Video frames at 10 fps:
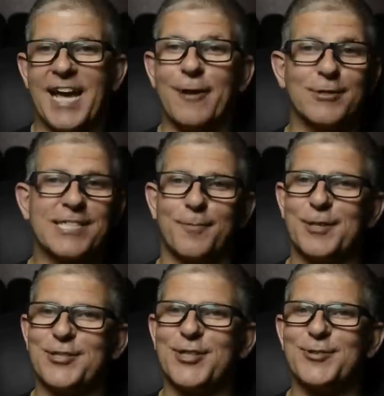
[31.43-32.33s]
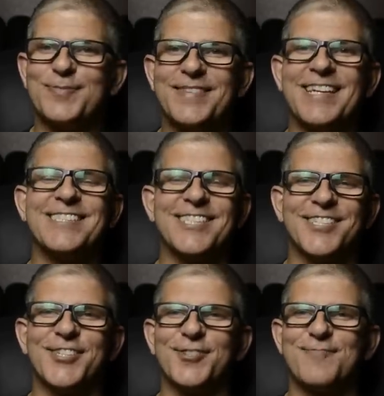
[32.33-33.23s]
Hey, what's up YouTube? This
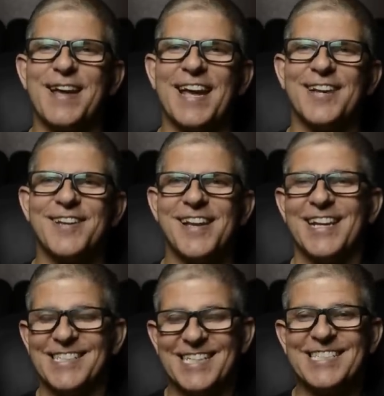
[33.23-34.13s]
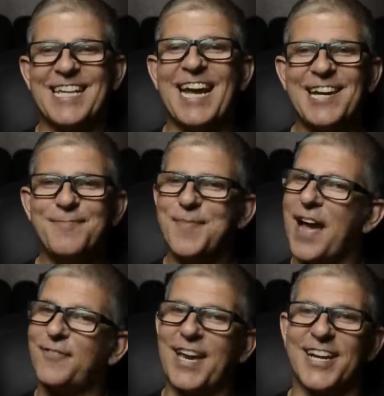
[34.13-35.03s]
is Youthman. Today,
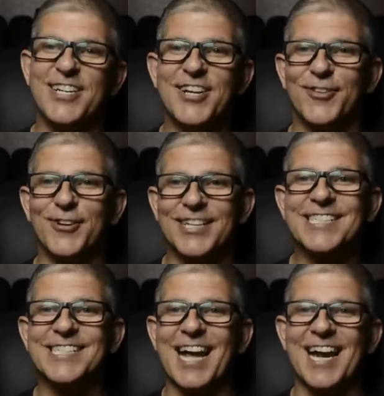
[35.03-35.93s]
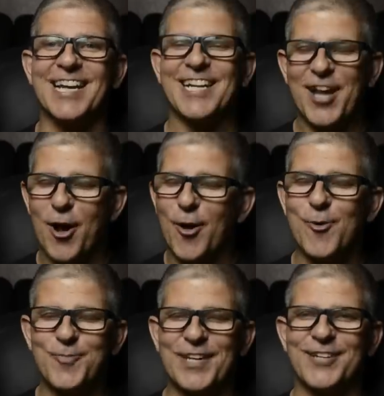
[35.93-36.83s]
I've got another exciting
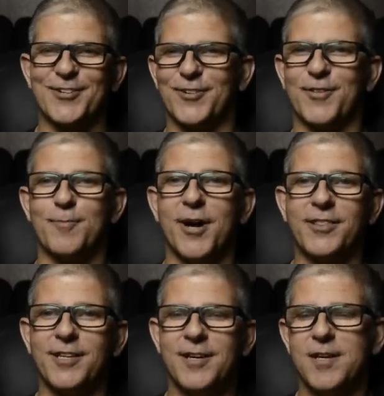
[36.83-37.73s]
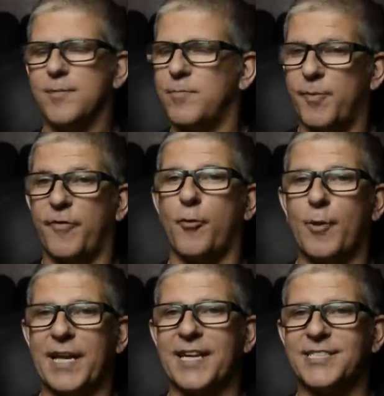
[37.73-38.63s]
home theater of the month. But before
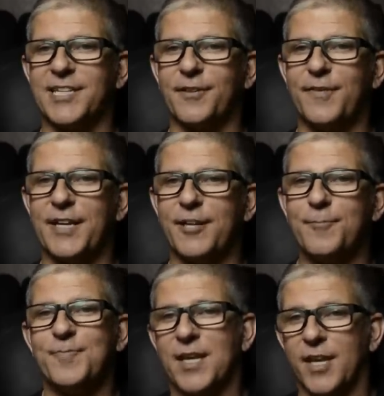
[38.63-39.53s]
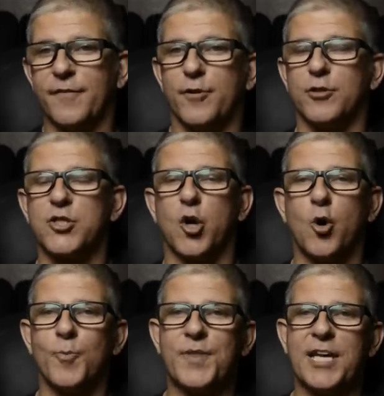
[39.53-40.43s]
we get into the video, if you're into
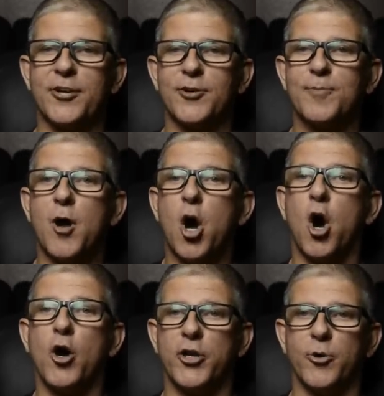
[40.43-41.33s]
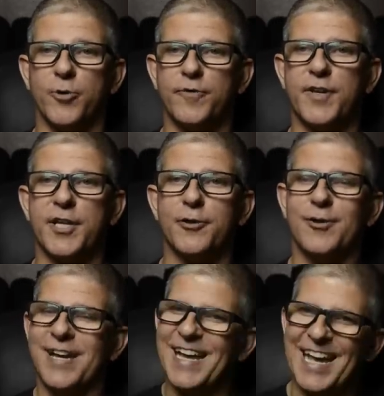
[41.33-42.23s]
home theater, audio and video,
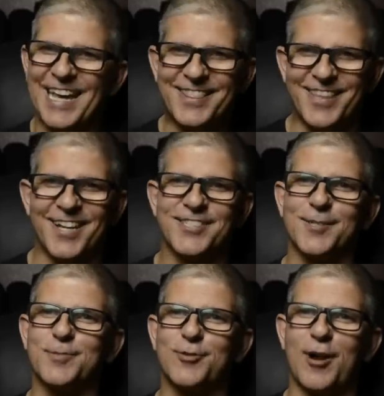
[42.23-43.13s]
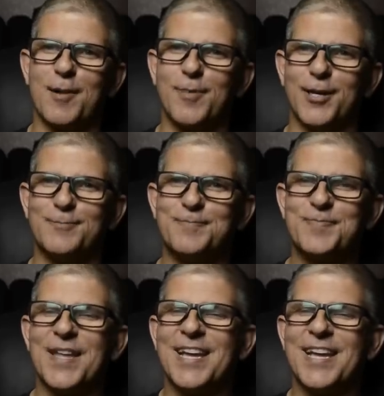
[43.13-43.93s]
hit that subscribe button.